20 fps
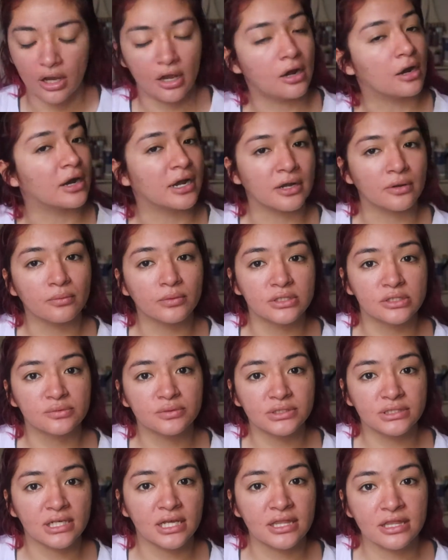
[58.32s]
Alright, once
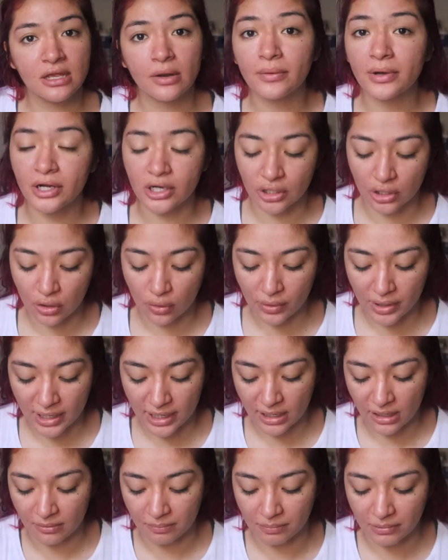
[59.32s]
we're done there, we're going to go
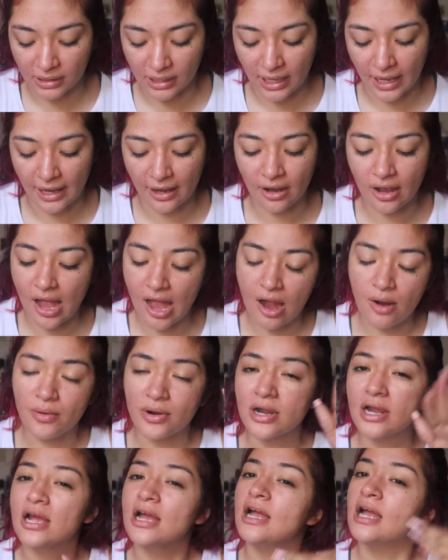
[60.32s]
ahead and apply
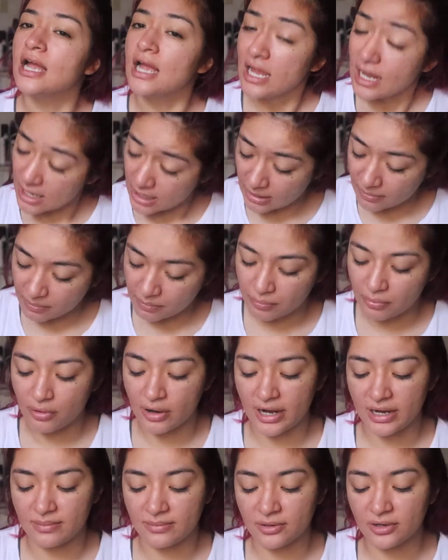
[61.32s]
our
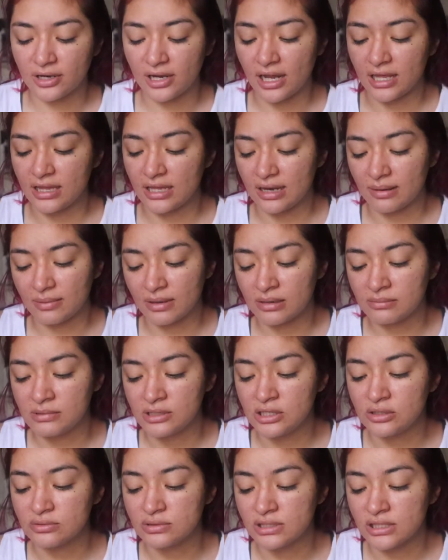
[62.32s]
primer. And then I'm going to
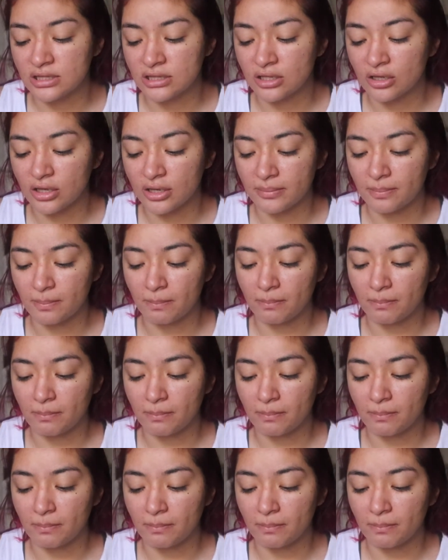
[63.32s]
be using the